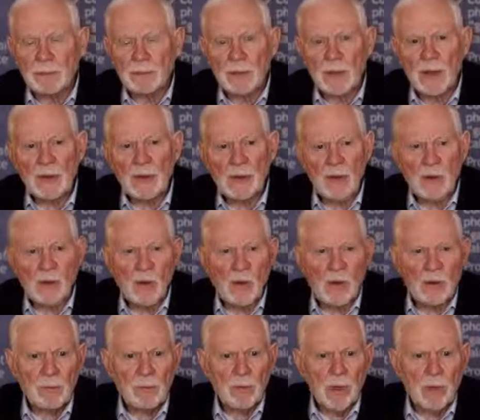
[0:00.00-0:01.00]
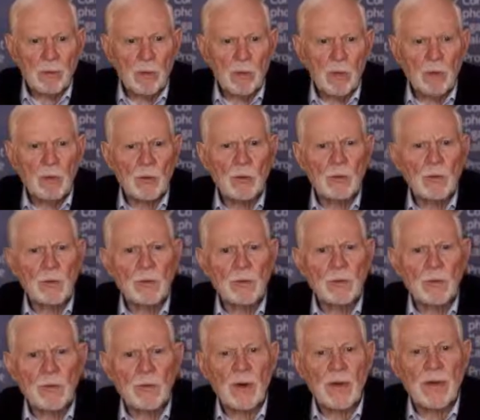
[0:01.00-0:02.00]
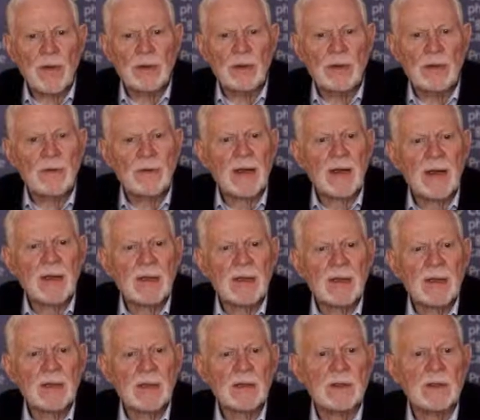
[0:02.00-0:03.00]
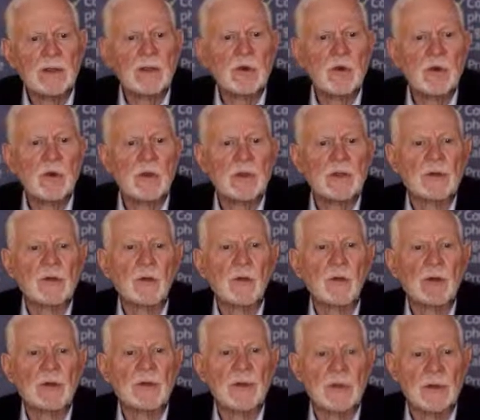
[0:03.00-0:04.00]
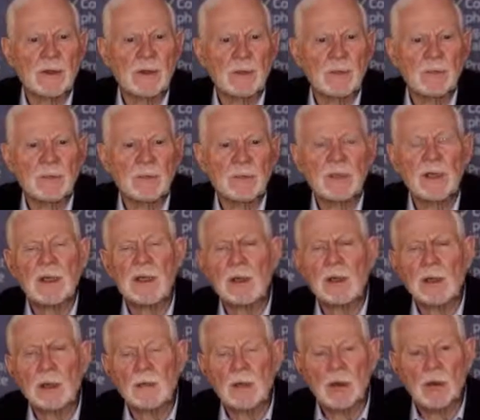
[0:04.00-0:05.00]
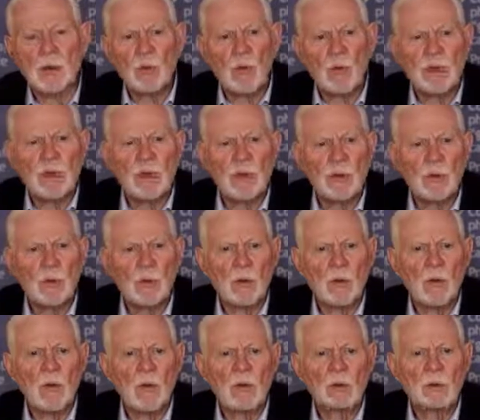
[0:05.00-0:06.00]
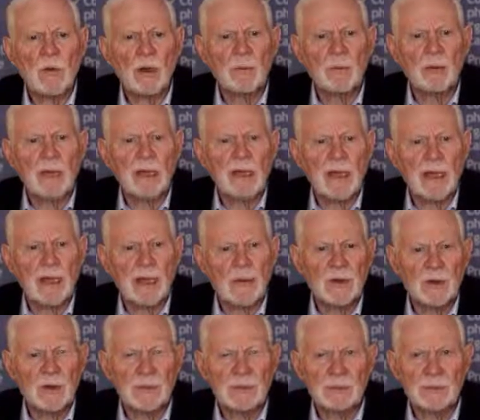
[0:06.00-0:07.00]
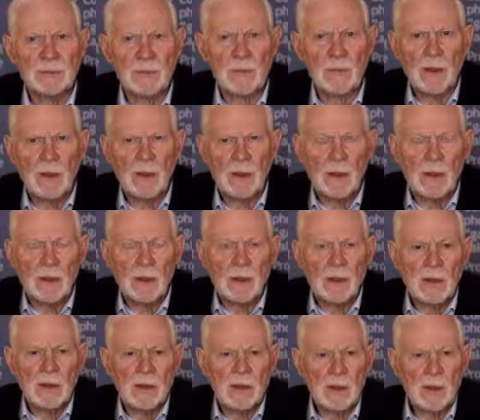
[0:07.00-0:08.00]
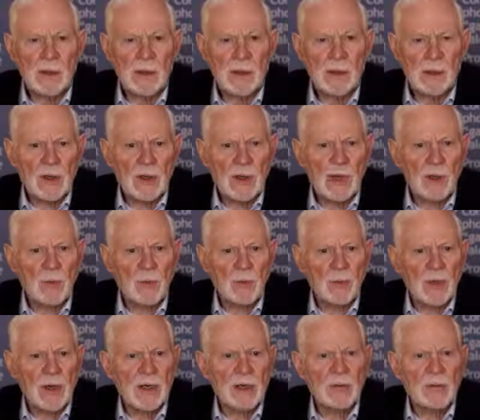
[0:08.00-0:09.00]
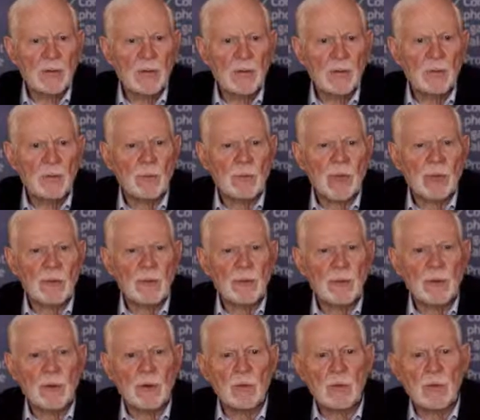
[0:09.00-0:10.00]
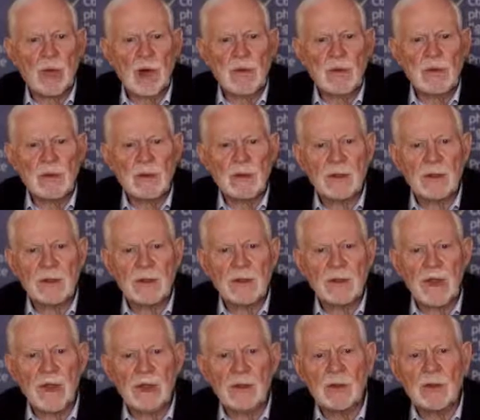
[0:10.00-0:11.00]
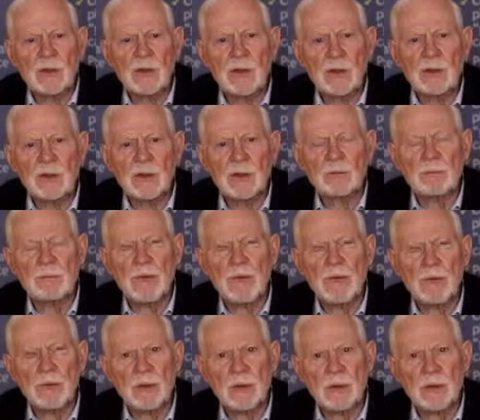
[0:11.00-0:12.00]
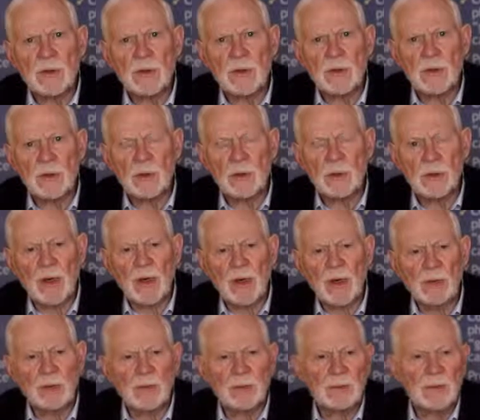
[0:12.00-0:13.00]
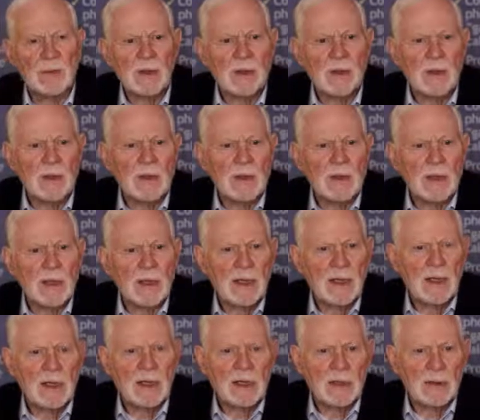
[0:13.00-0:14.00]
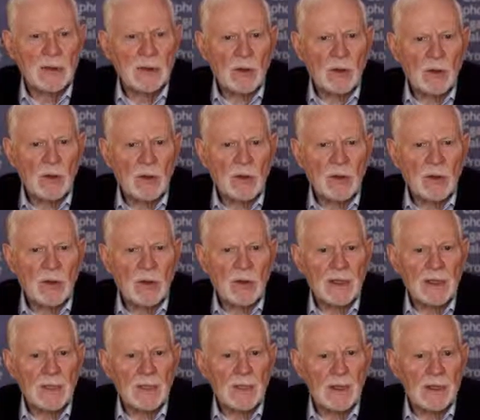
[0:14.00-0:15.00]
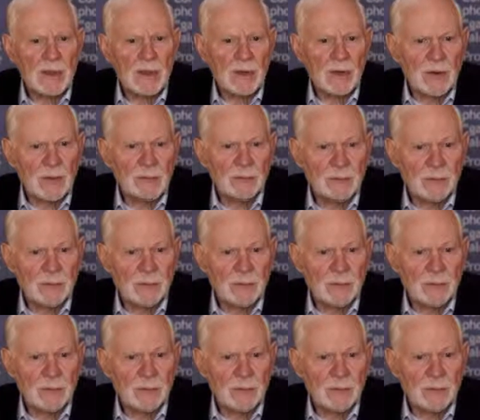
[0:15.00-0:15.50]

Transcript: But there are people who are afraid that vaccines cause autism because of a 20-year-old publication. The recent outbreaks of measles in Washington state show that measles is still around and causing infection.